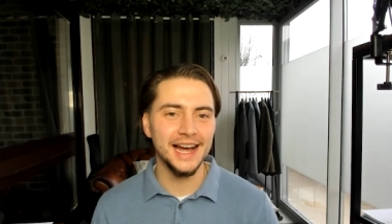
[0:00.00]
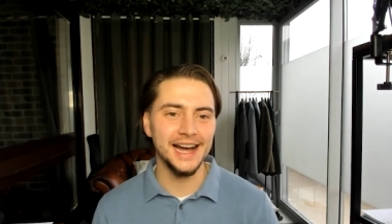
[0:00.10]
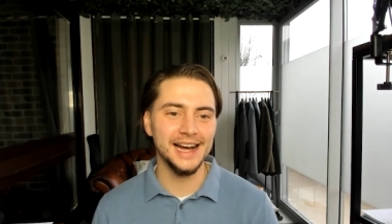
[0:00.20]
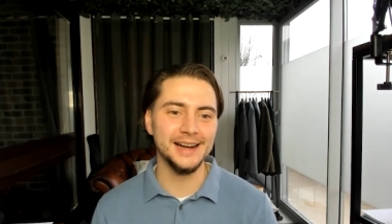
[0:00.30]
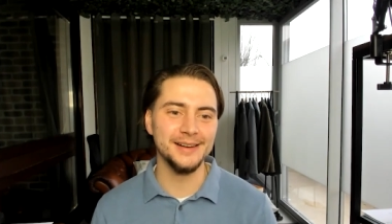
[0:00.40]

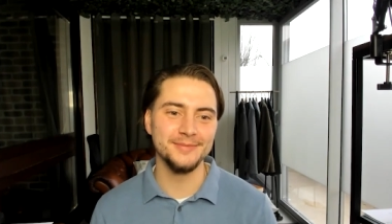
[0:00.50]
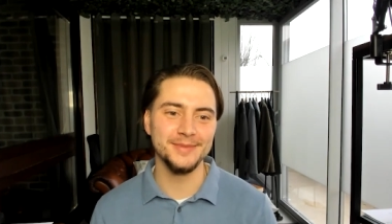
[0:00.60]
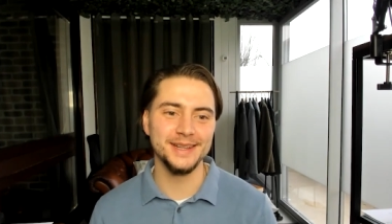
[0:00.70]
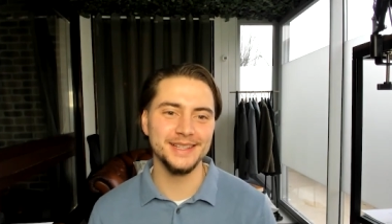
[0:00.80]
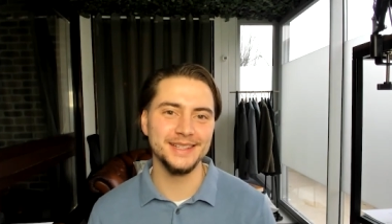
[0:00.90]

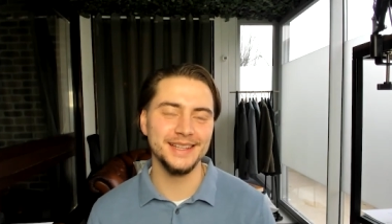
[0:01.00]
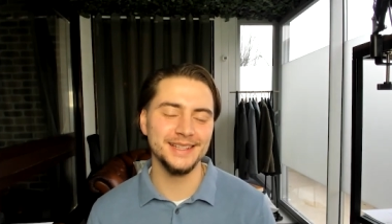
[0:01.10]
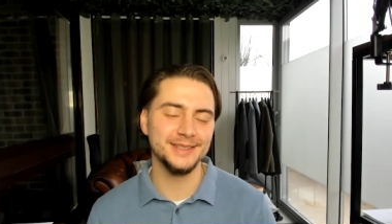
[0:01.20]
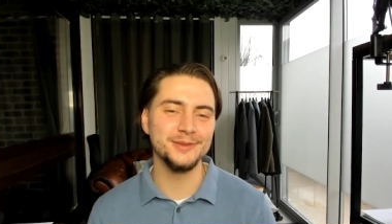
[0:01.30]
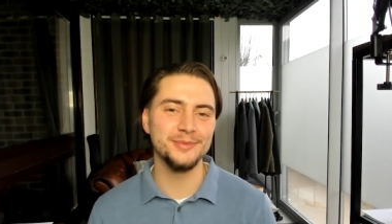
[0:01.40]

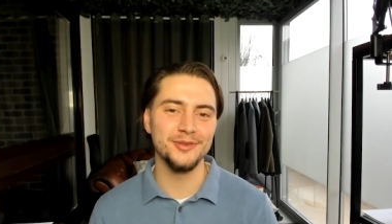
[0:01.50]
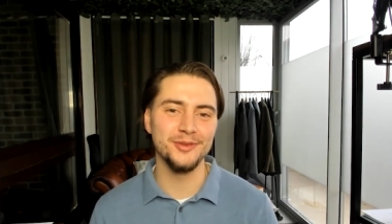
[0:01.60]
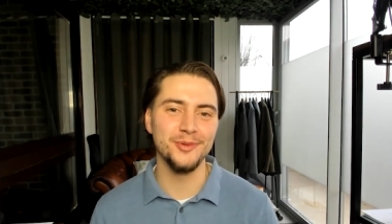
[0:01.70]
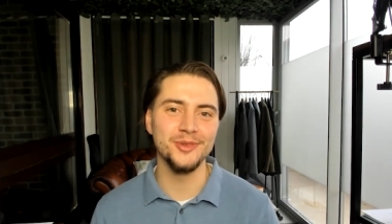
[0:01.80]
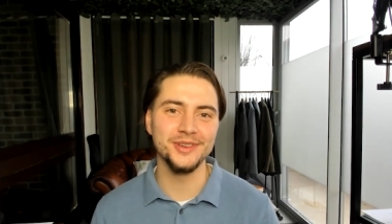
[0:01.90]
It's super
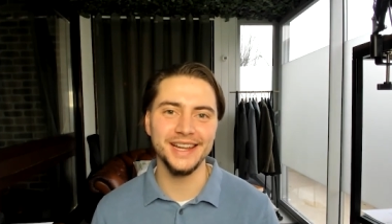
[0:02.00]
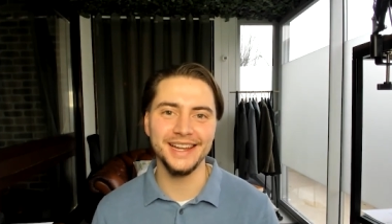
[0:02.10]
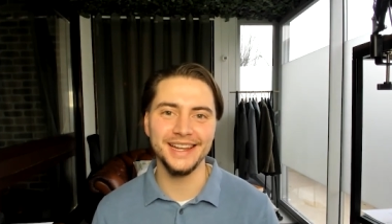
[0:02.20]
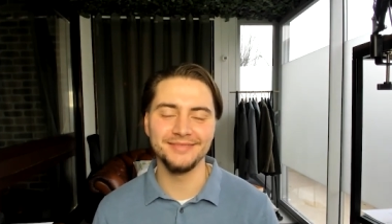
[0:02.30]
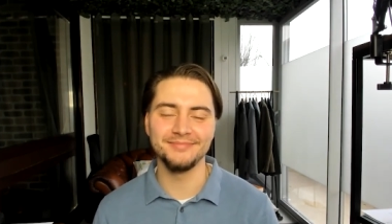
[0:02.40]
rewarding
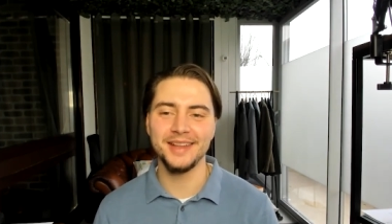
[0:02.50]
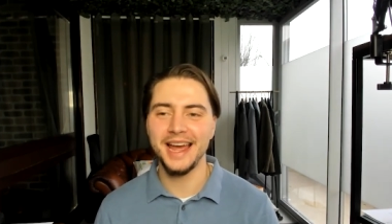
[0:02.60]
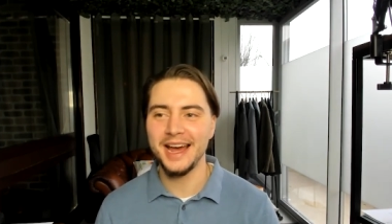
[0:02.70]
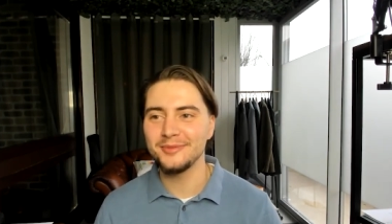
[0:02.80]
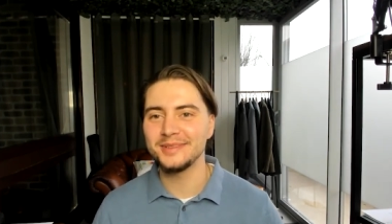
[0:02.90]
and
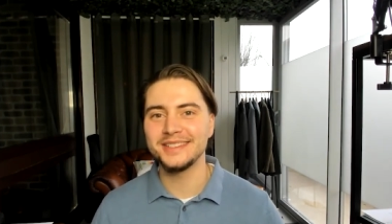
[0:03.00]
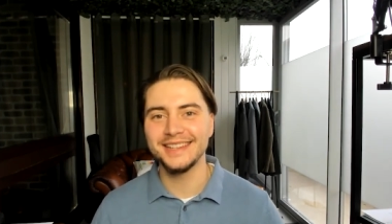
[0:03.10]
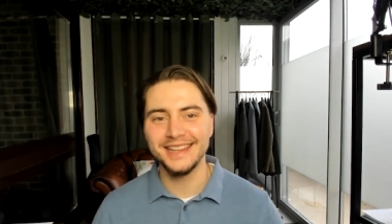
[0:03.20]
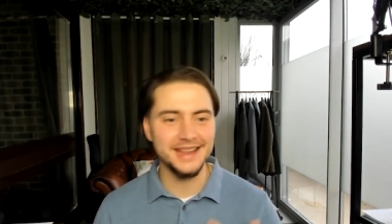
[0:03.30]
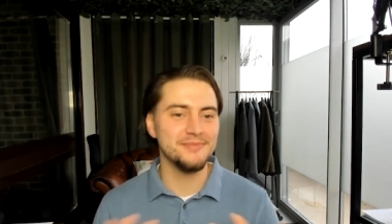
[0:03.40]
helps to
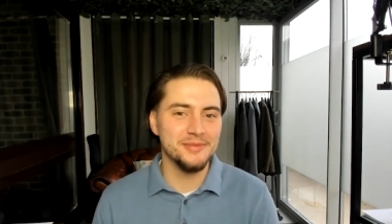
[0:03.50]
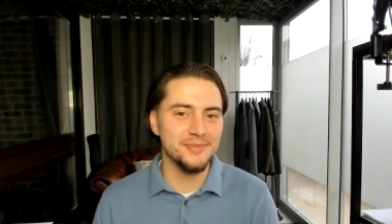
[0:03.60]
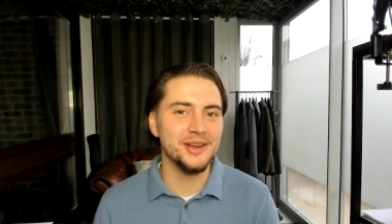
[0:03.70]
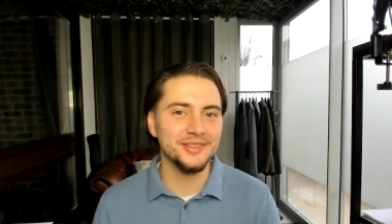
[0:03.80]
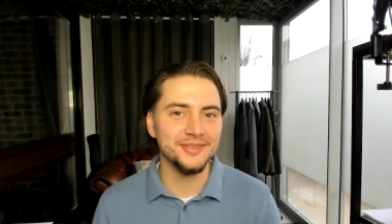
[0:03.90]
keep you
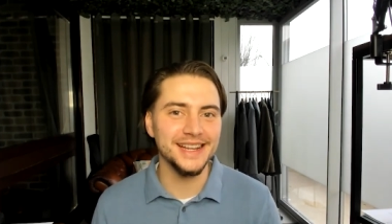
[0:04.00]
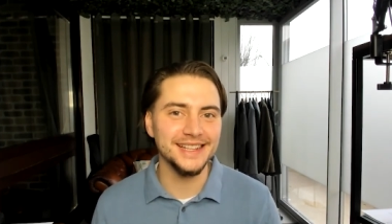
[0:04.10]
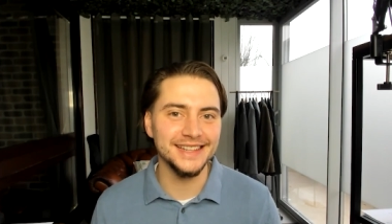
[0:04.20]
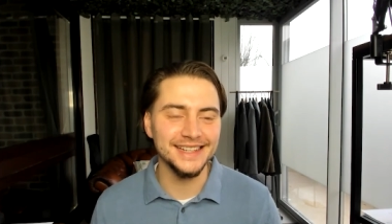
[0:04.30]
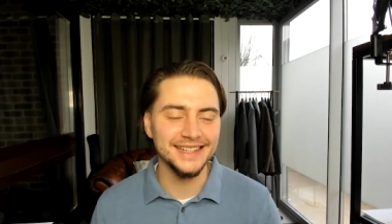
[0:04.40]

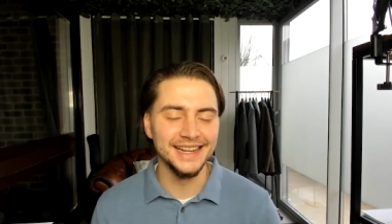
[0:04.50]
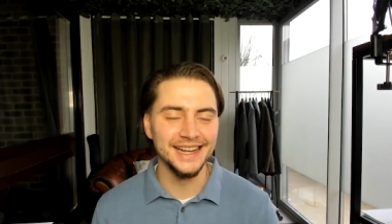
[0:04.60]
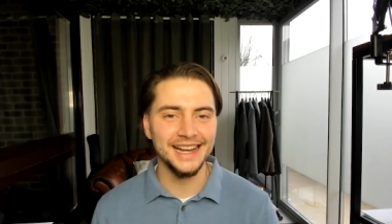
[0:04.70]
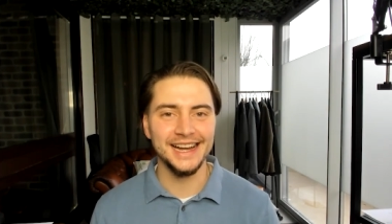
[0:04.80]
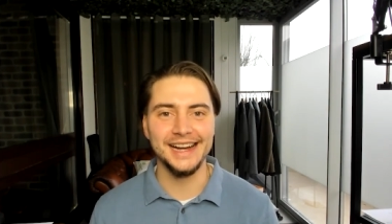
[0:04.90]
motivated
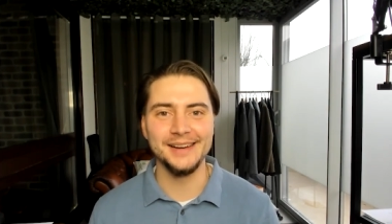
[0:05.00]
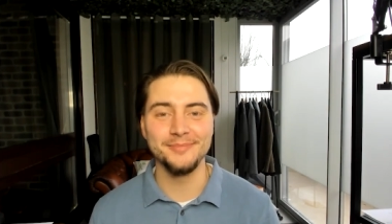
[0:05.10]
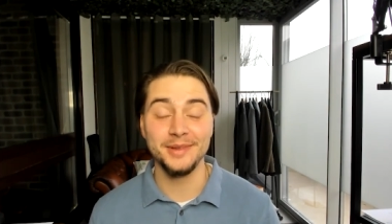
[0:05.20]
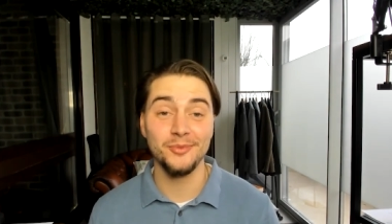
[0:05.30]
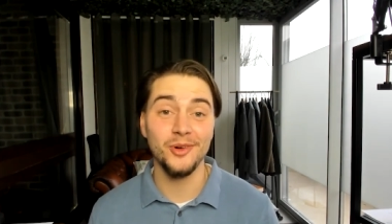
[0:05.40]

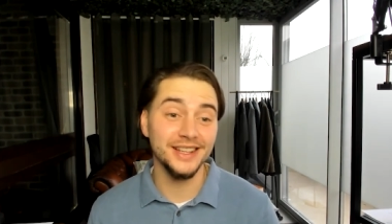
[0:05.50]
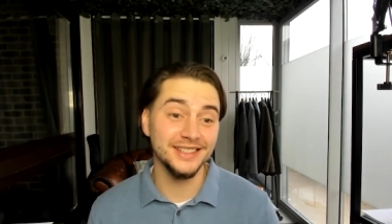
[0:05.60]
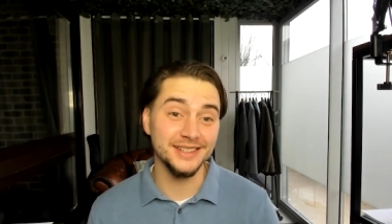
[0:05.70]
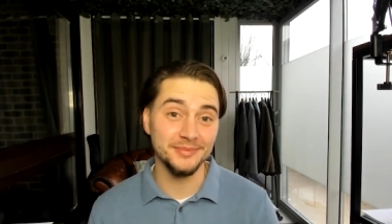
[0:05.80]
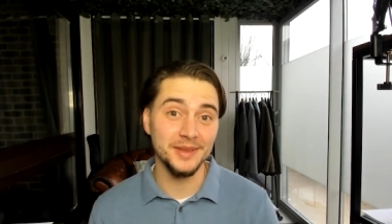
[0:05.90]
in what is
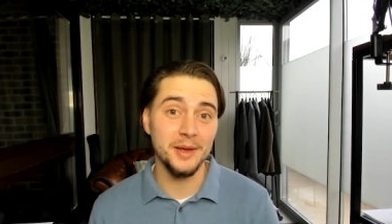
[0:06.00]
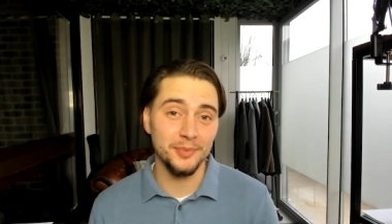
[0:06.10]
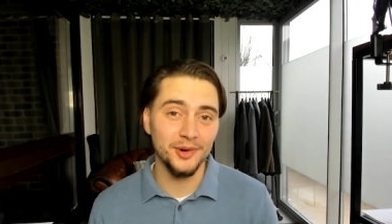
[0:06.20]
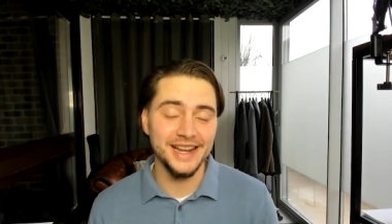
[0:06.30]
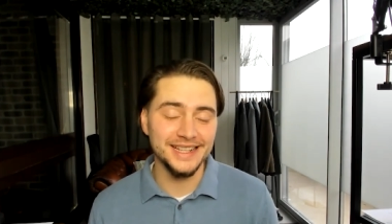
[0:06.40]
a
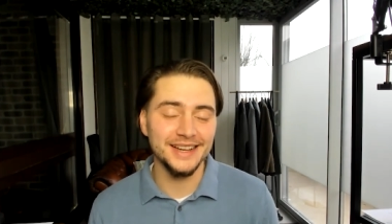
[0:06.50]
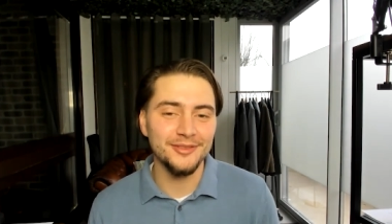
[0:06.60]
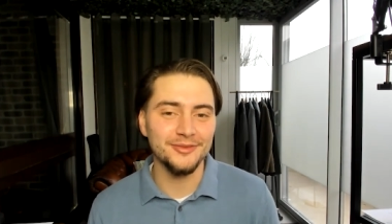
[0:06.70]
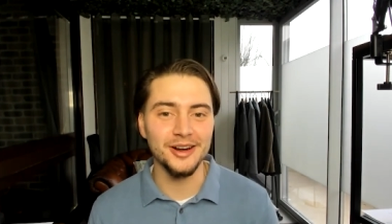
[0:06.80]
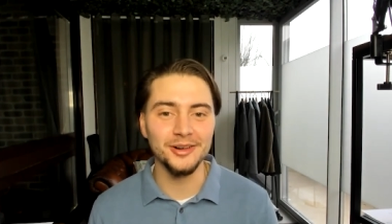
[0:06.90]
pretty
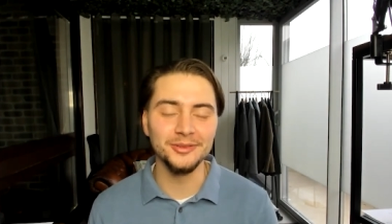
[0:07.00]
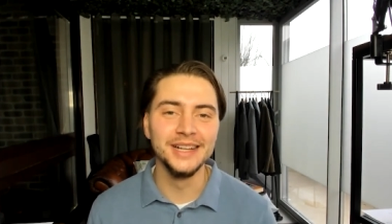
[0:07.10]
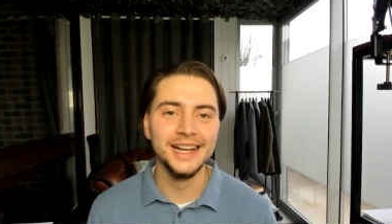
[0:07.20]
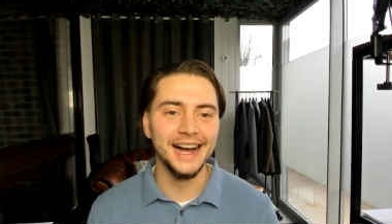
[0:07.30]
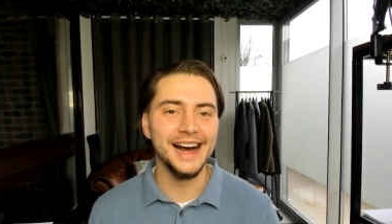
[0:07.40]
tough role,
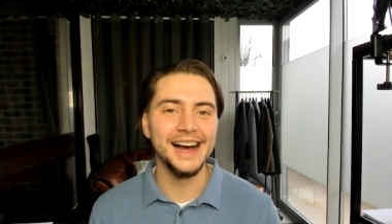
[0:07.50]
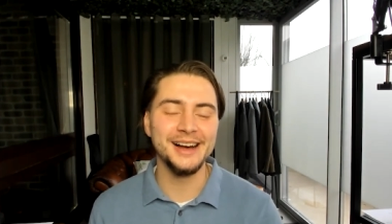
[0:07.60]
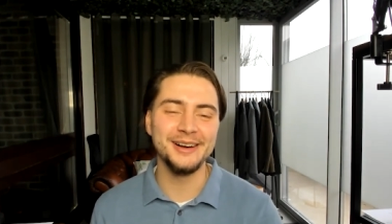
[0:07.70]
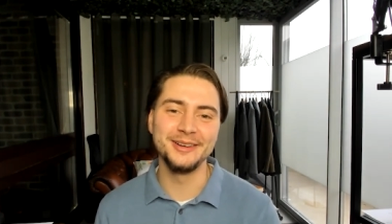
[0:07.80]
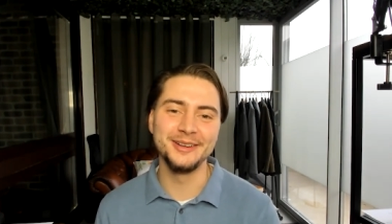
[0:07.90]

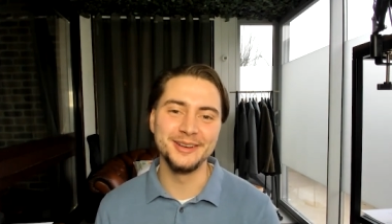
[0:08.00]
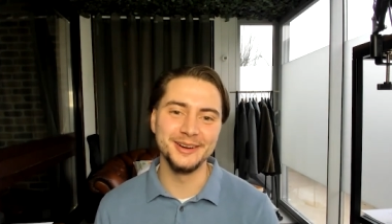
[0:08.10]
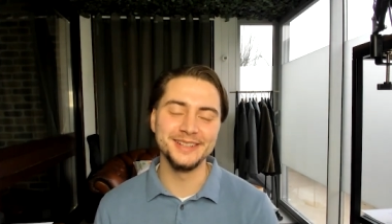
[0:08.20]
I've got to